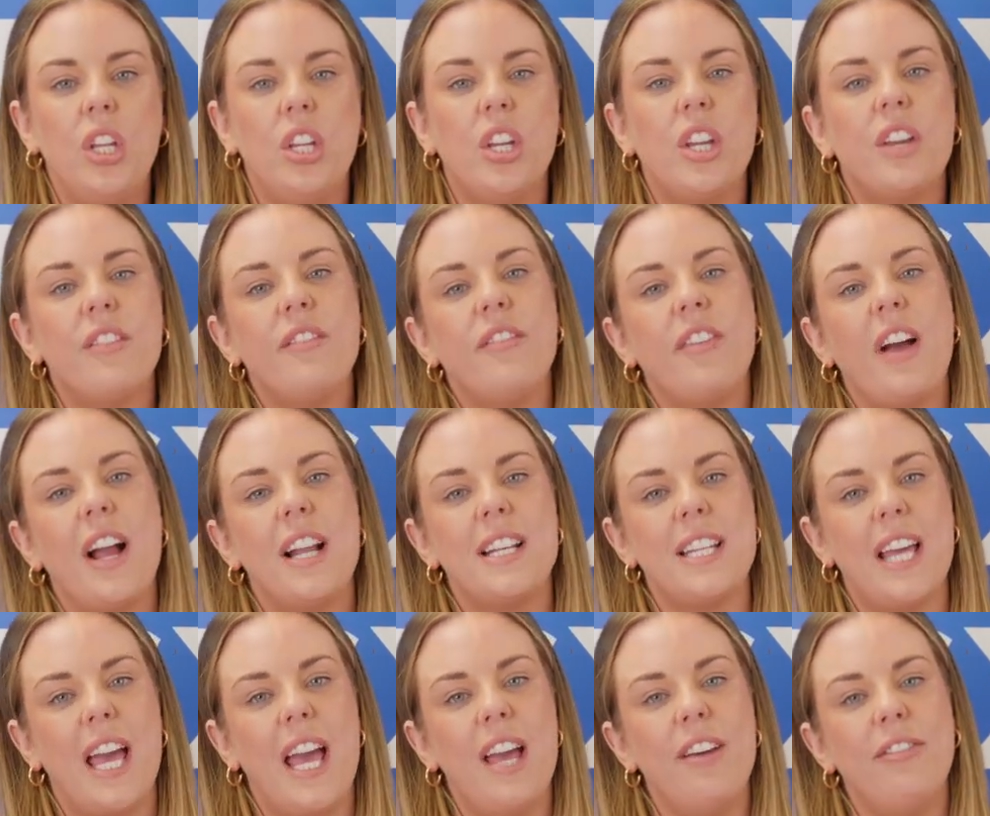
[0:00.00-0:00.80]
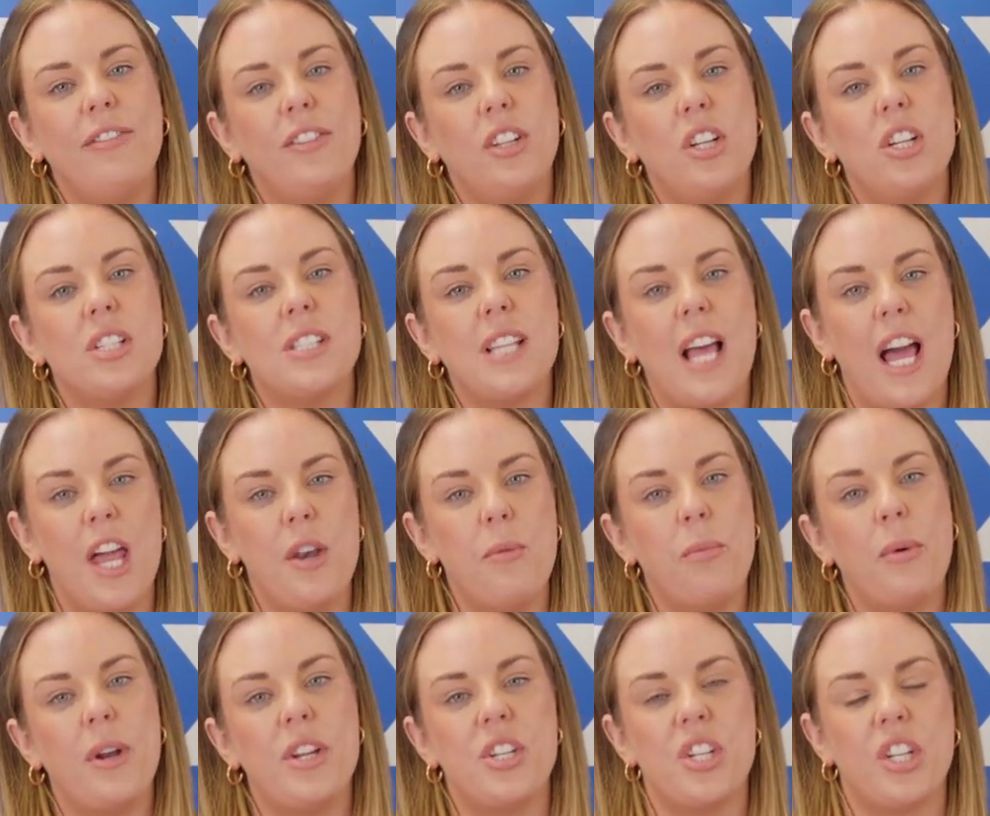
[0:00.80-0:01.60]
You can find airflows
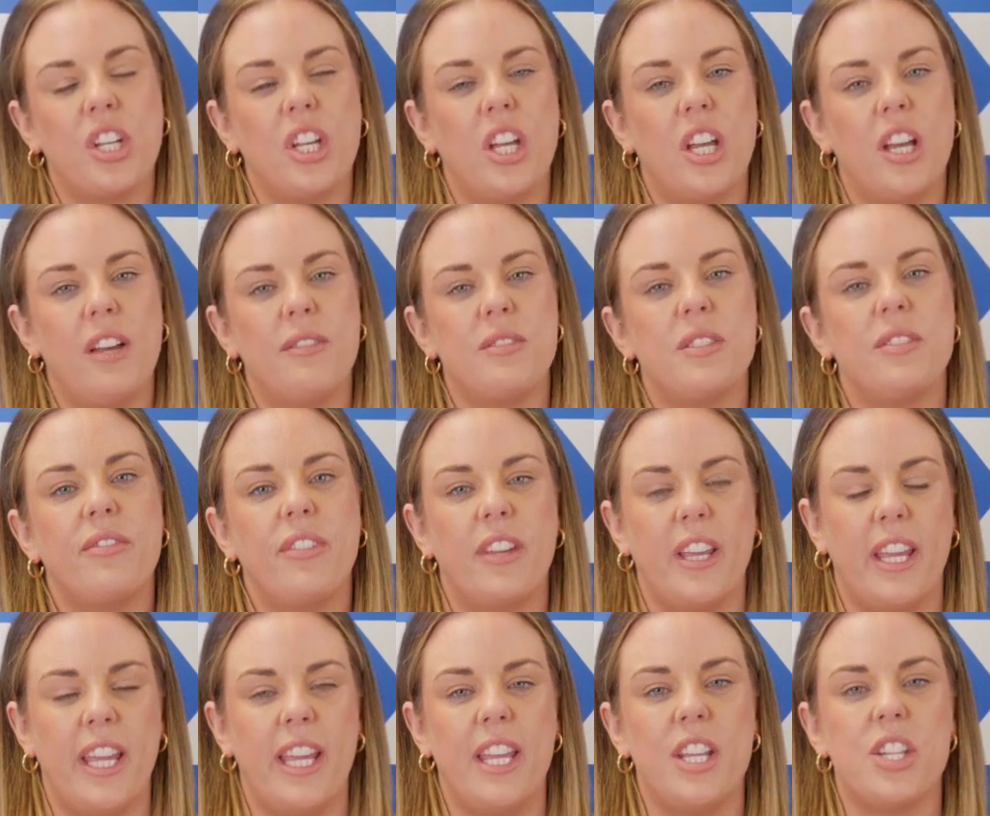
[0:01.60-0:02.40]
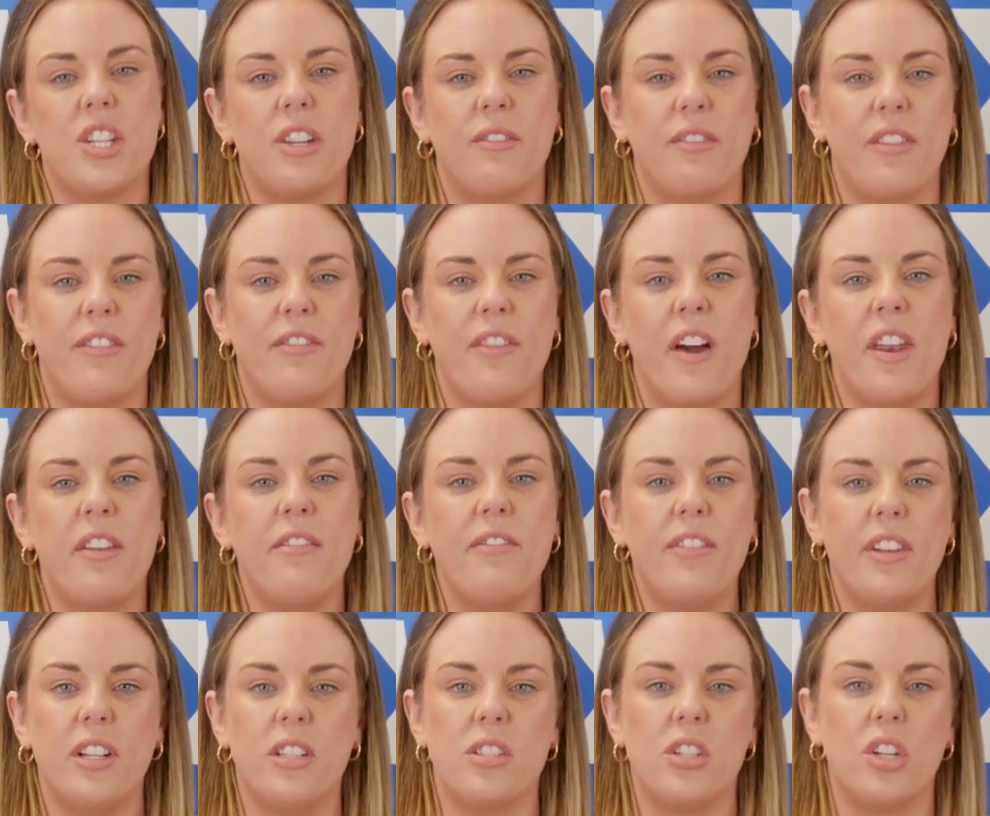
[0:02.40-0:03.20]
and pressure curves for each of the fan
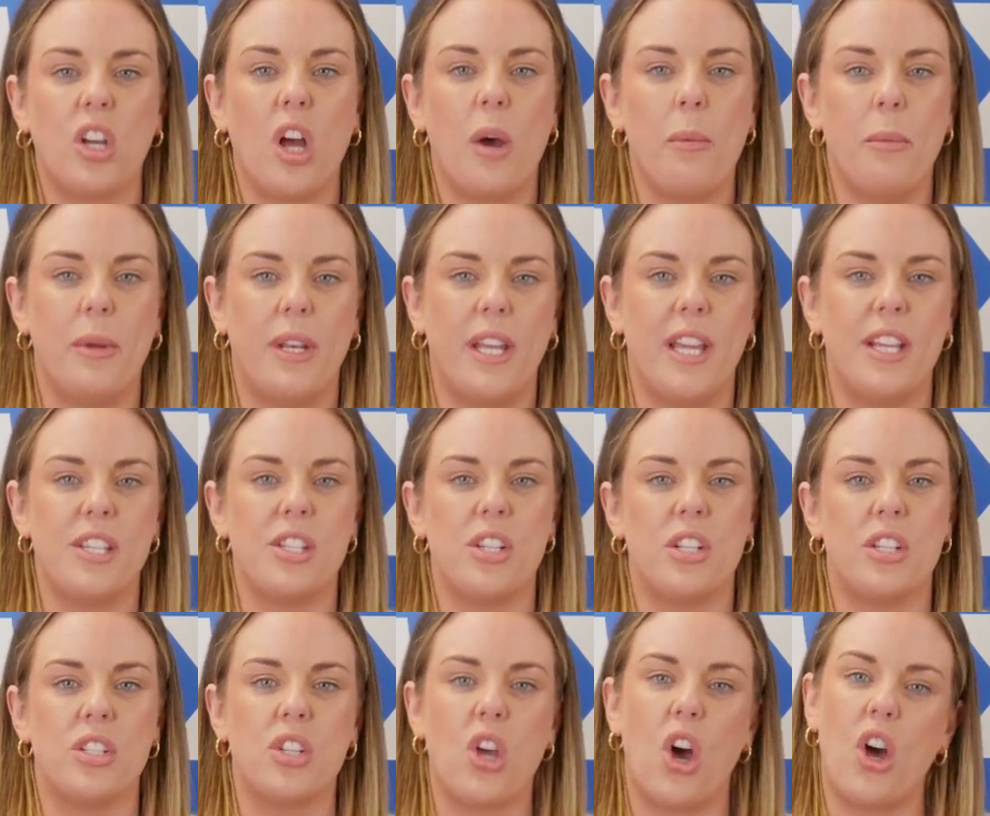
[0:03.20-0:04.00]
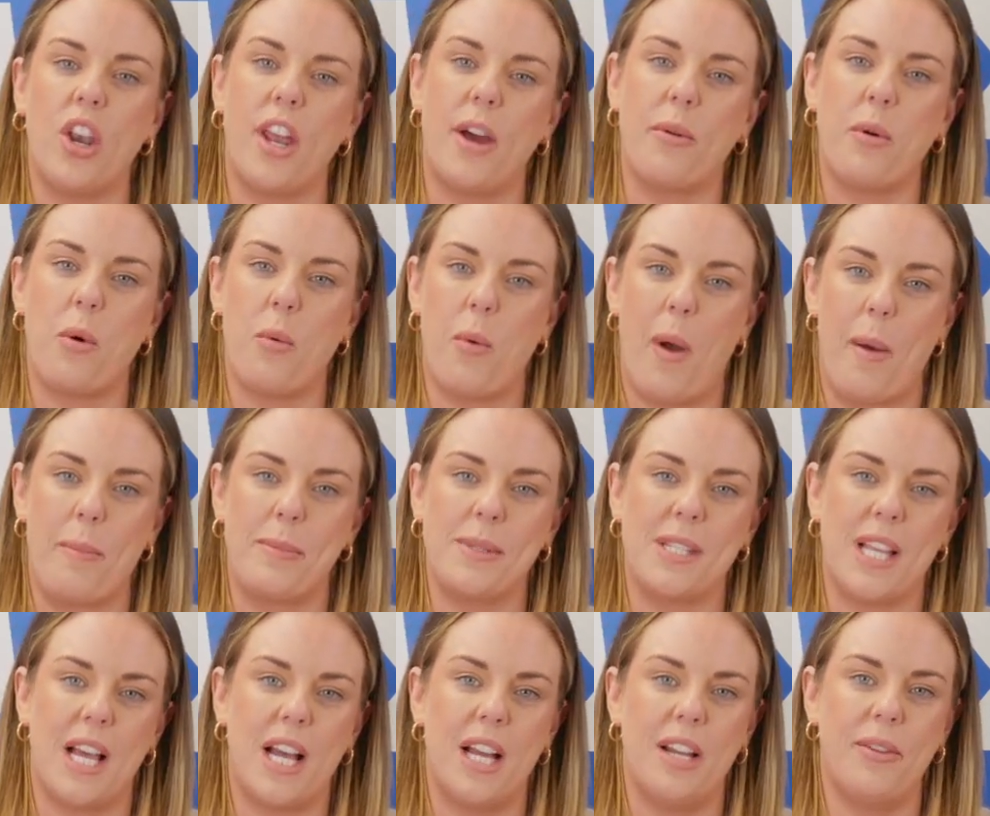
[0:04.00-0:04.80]
and filter combinations on our
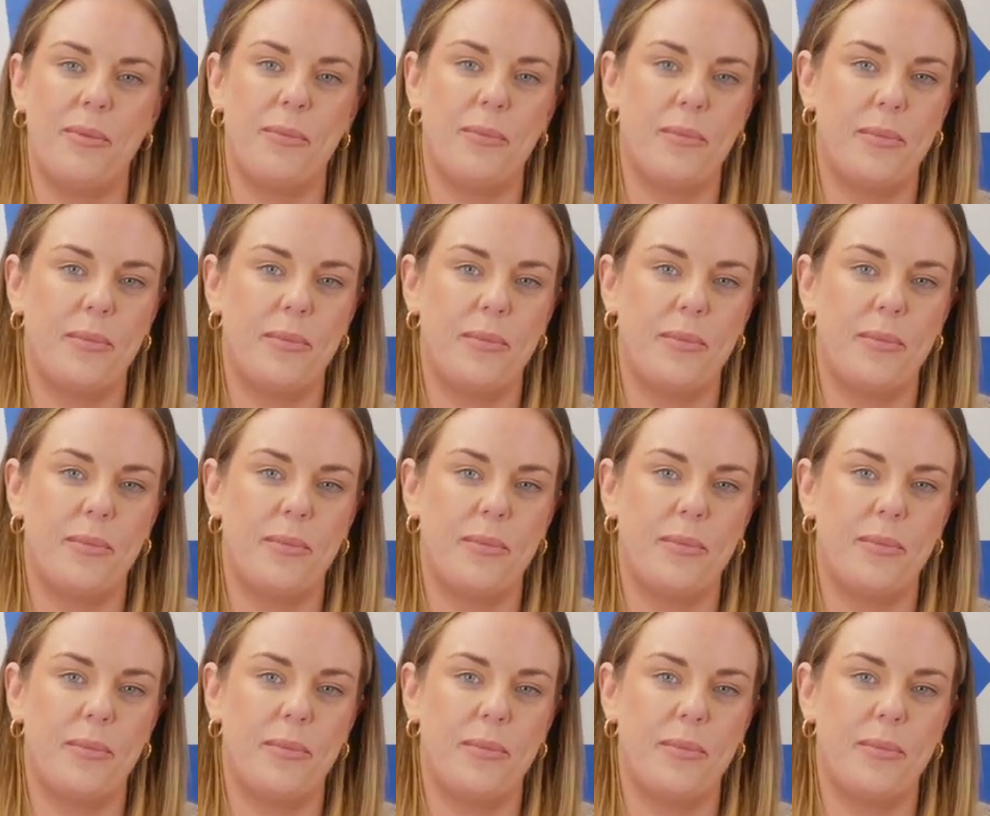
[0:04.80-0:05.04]
website.